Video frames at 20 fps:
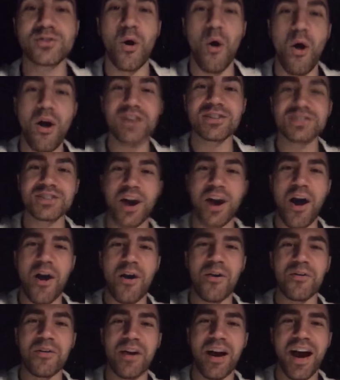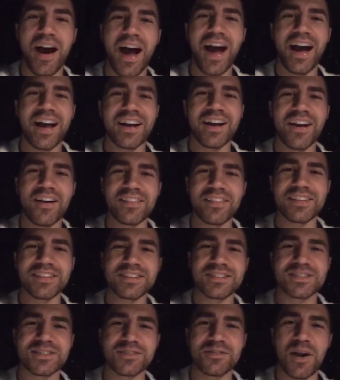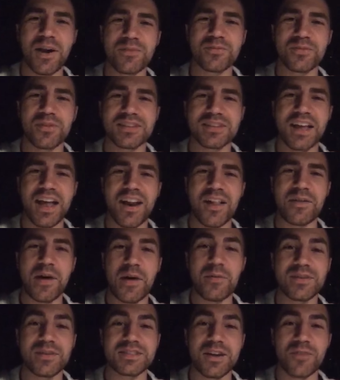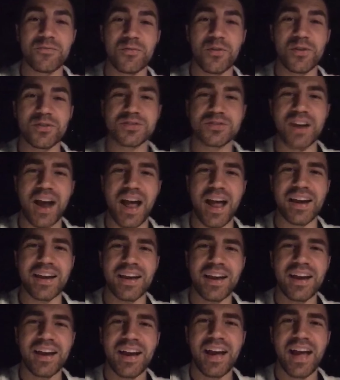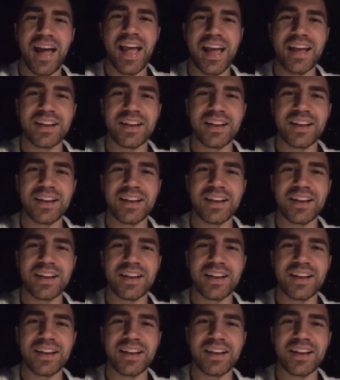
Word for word: El Torcho calling us Scrubs. What's that about? What's up, Voltron?